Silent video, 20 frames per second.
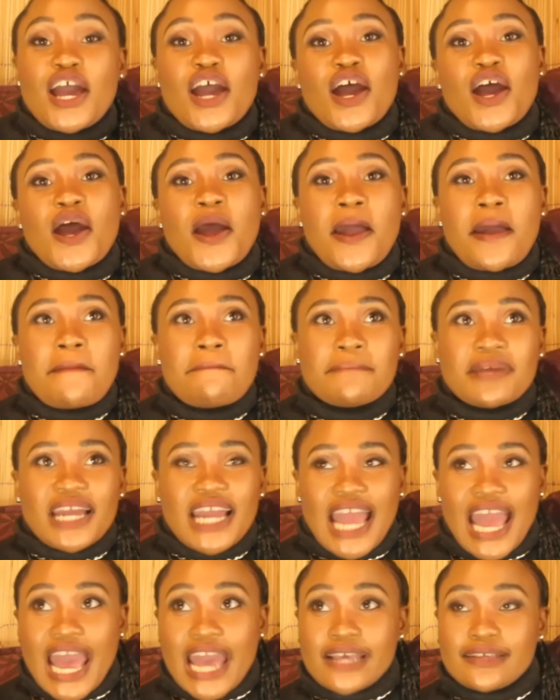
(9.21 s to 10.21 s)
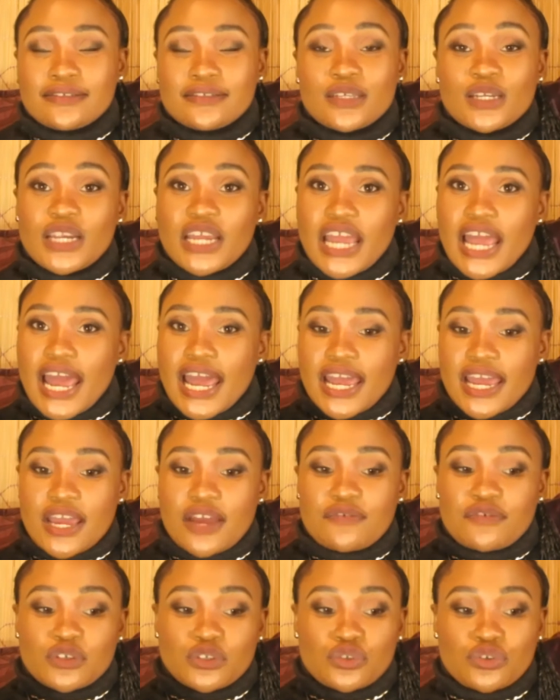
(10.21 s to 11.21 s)
Guys, today I
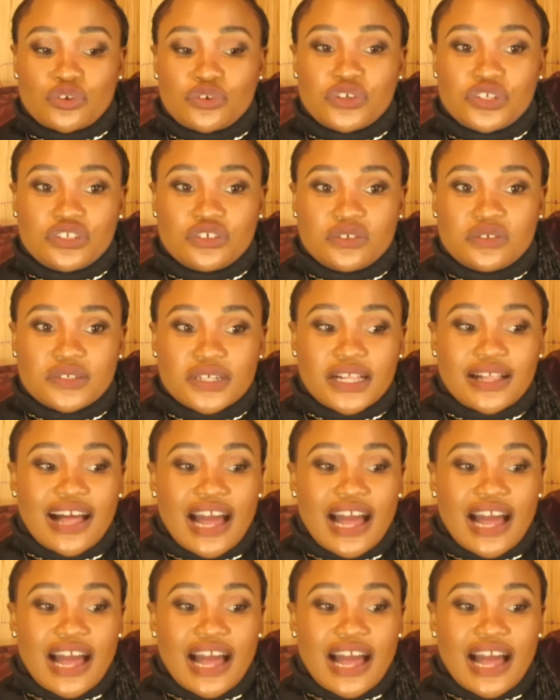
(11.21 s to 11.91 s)
have a story to tell.